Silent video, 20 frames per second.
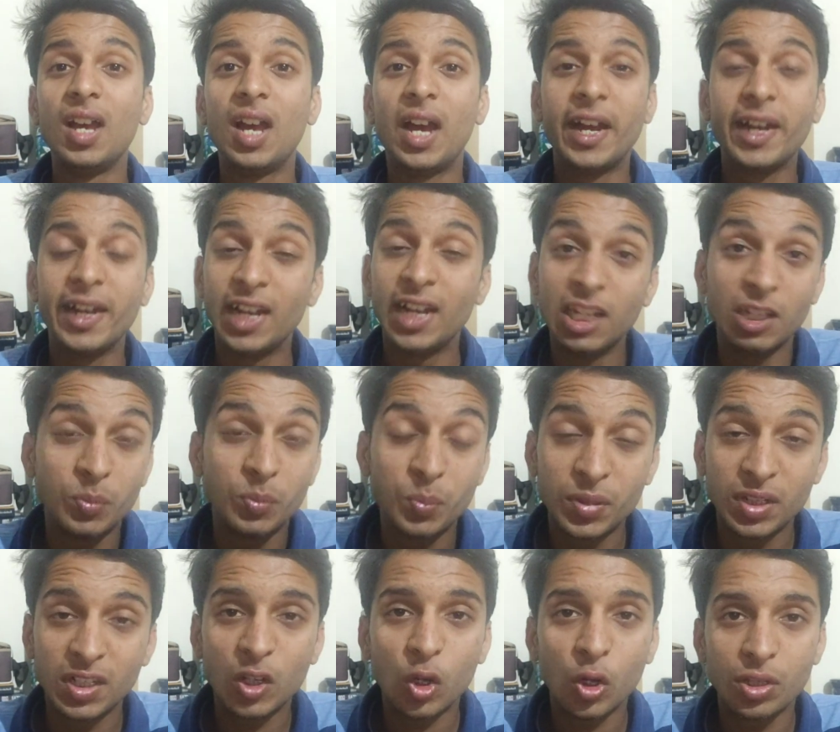I help
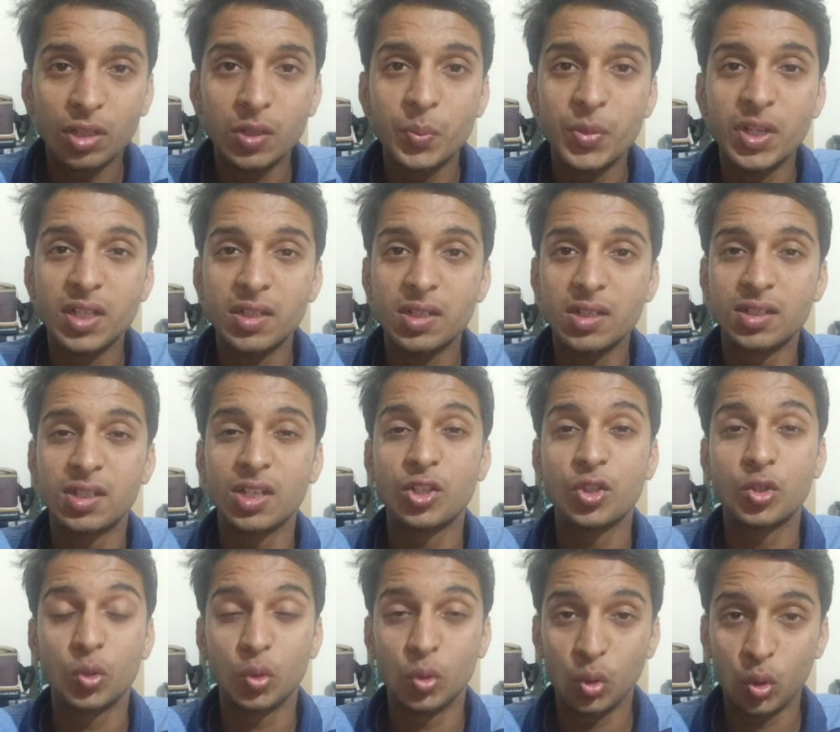other businesses
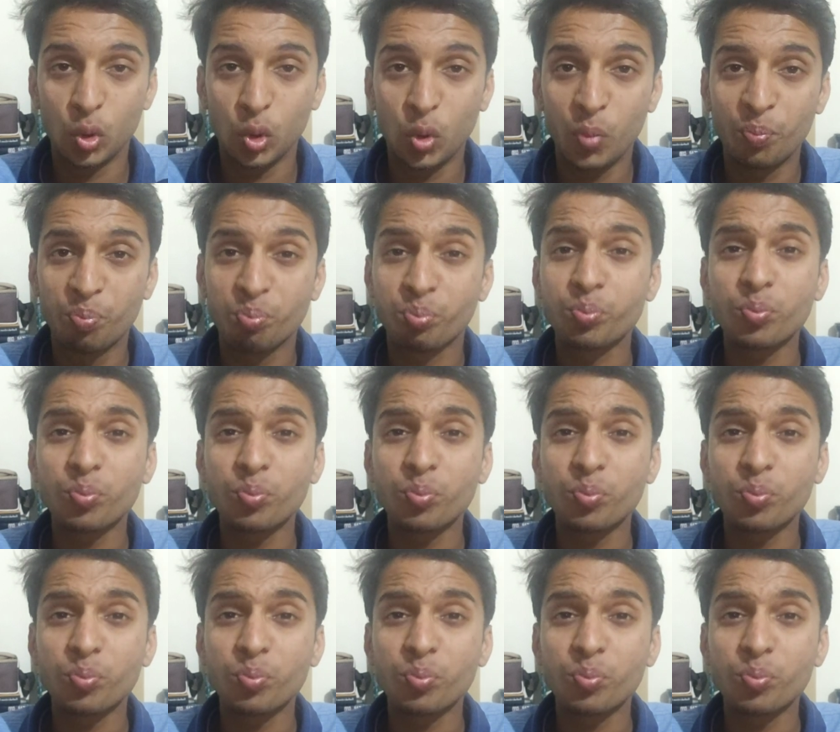to grow.